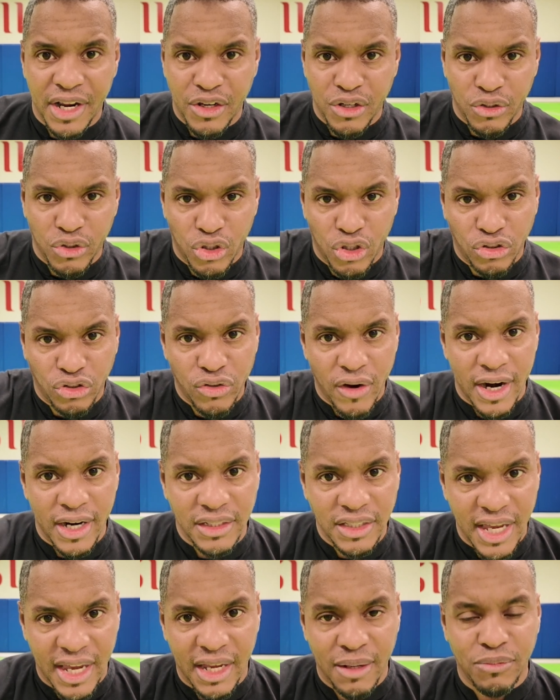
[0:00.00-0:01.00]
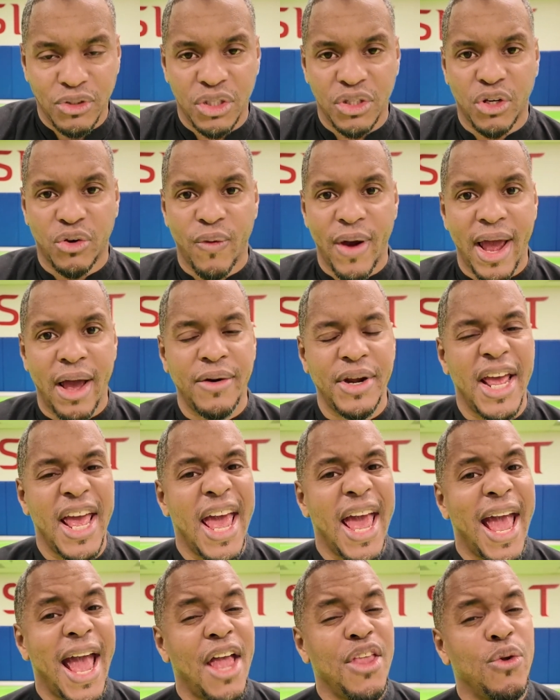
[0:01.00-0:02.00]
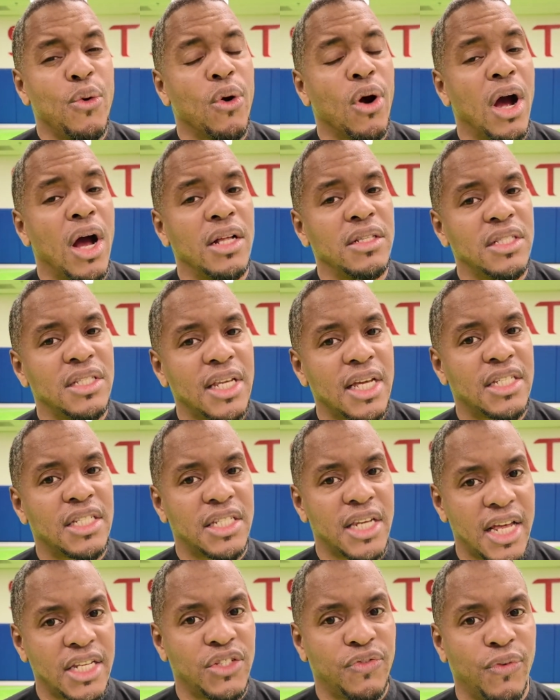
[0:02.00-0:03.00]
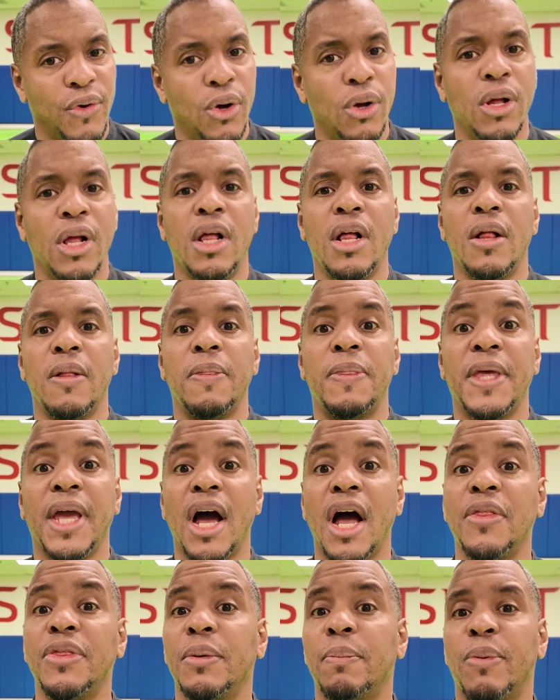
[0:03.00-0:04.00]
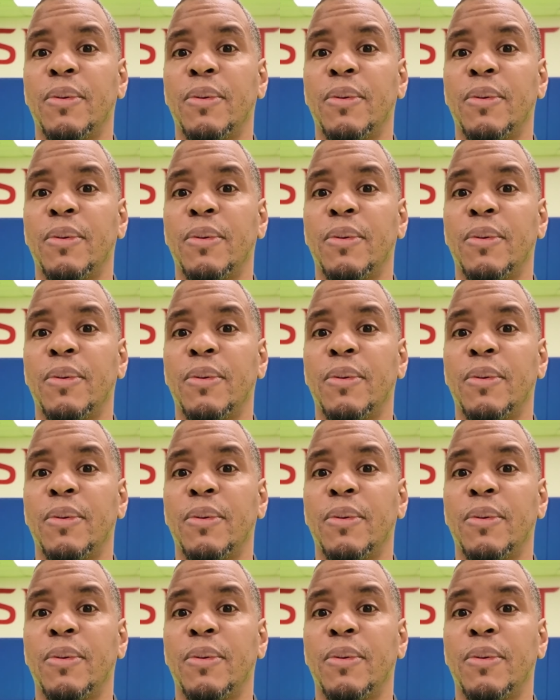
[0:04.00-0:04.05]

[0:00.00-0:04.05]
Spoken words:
and you try to take him to the ground and you're unsuccessful, the other